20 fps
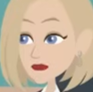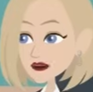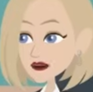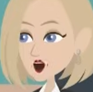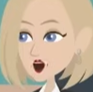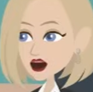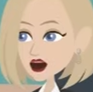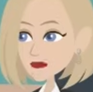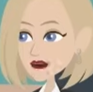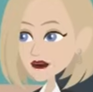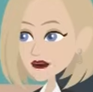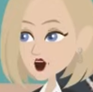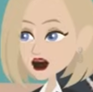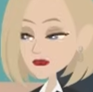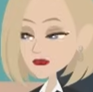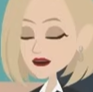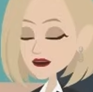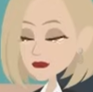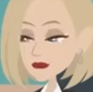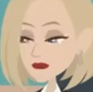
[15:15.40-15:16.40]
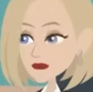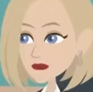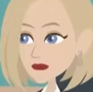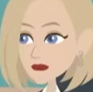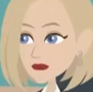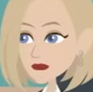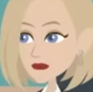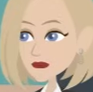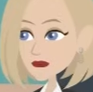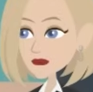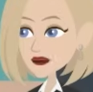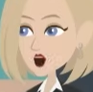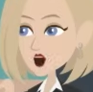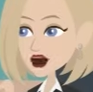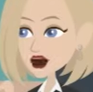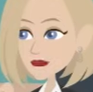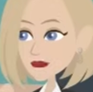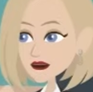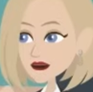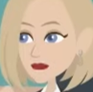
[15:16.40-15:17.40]
and auxiliary verbs
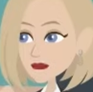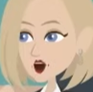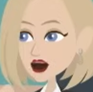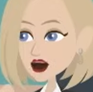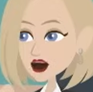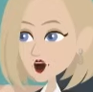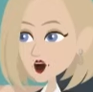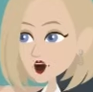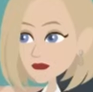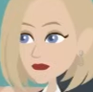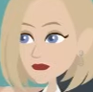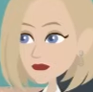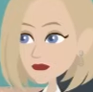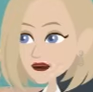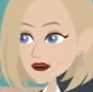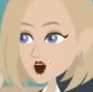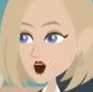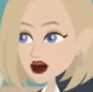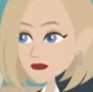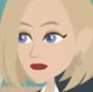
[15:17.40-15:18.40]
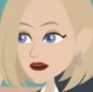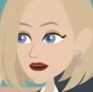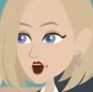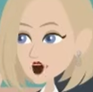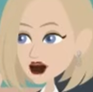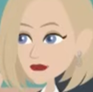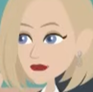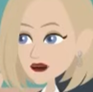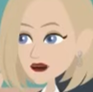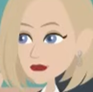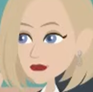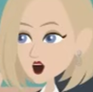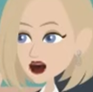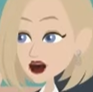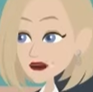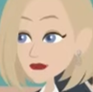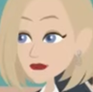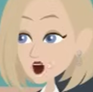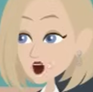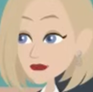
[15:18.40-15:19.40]
like do, does, and
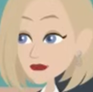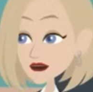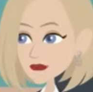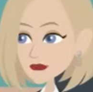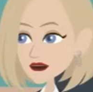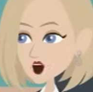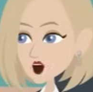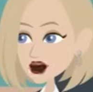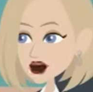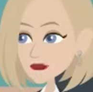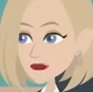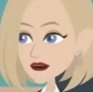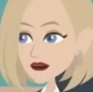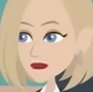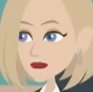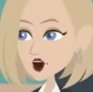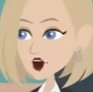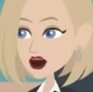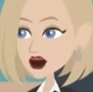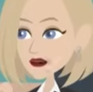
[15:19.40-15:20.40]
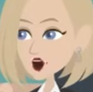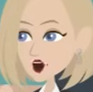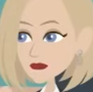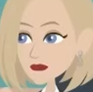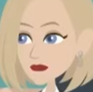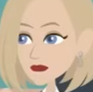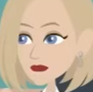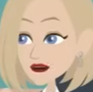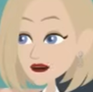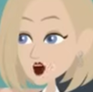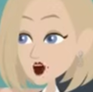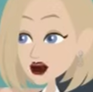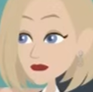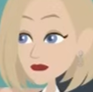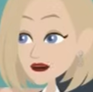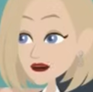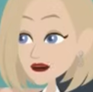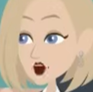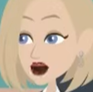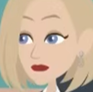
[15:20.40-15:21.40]
did are often needed. In the
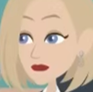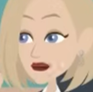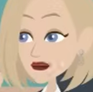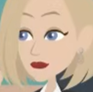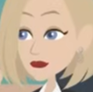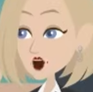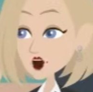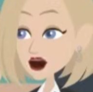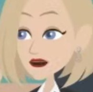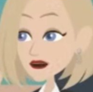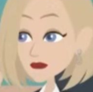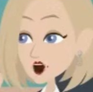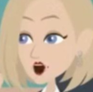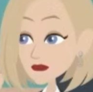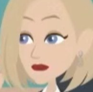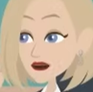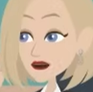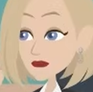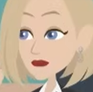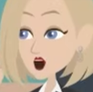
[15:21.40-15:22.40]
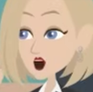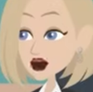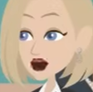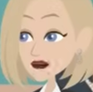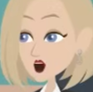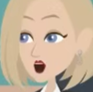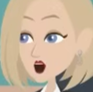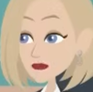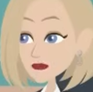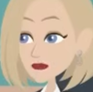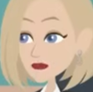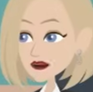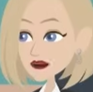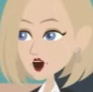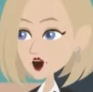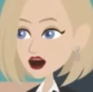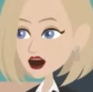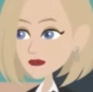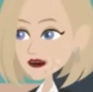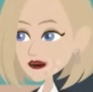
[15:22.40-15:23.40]
simple present tense,
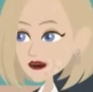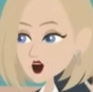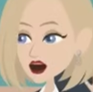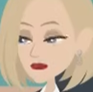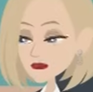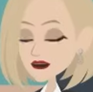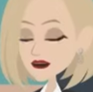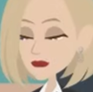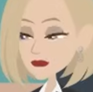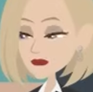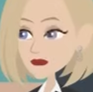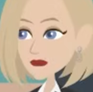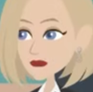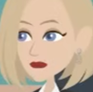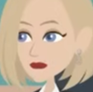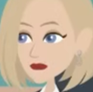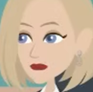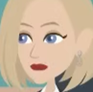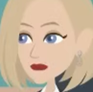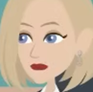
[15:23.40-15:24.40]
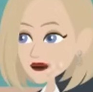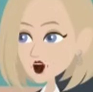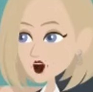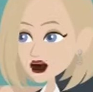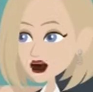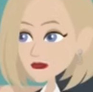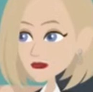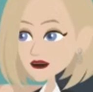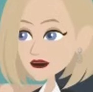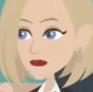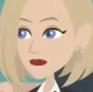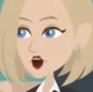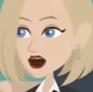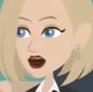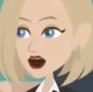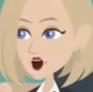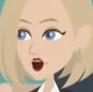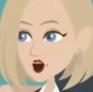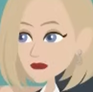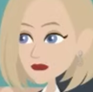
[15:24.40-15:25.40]
when you want to ask a question,
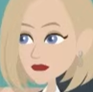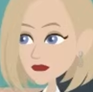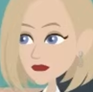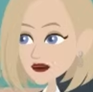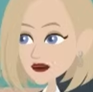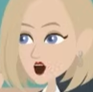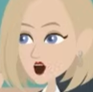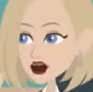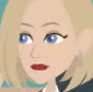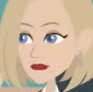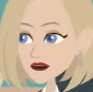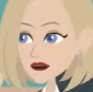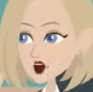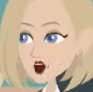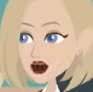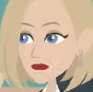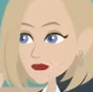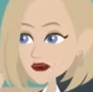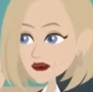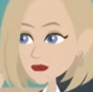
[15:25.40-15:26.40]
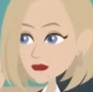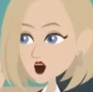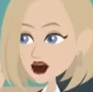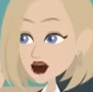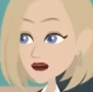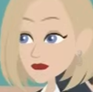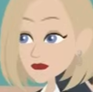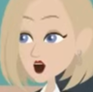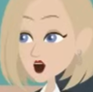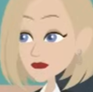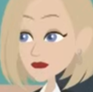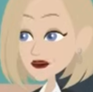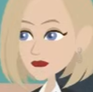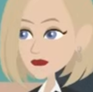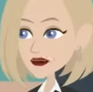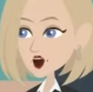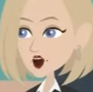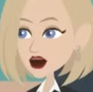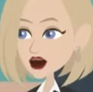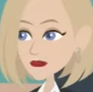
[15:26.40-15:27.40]
you place do or does at
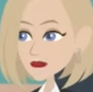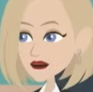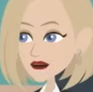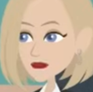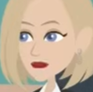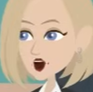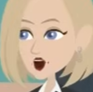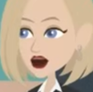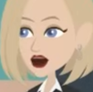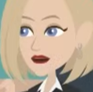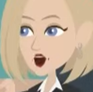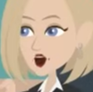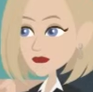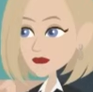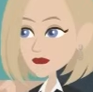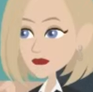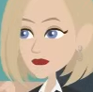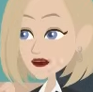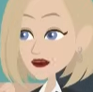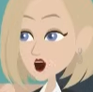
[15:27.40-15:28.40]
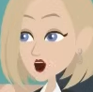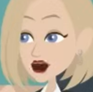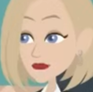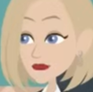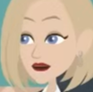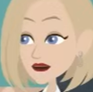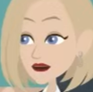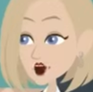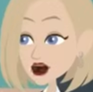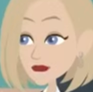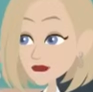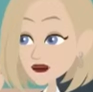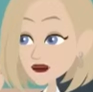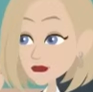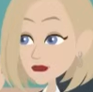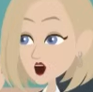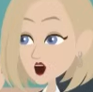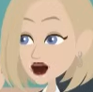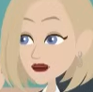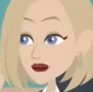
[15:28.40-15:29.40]
the beginning, depending on the
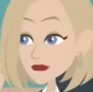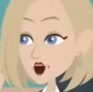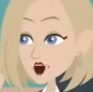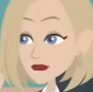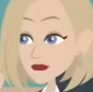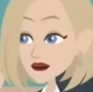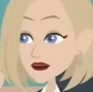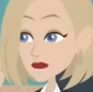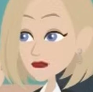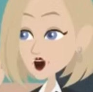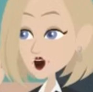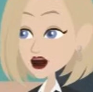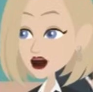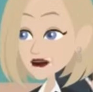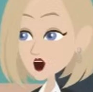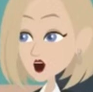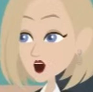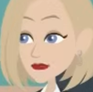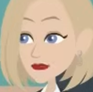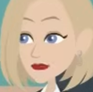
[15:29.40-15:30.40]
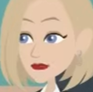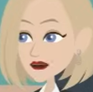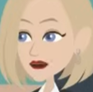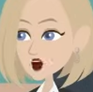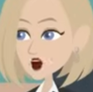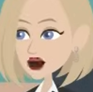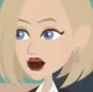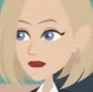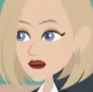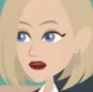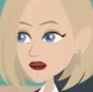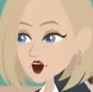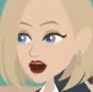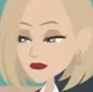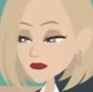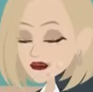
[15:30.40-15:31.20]
subject. For example,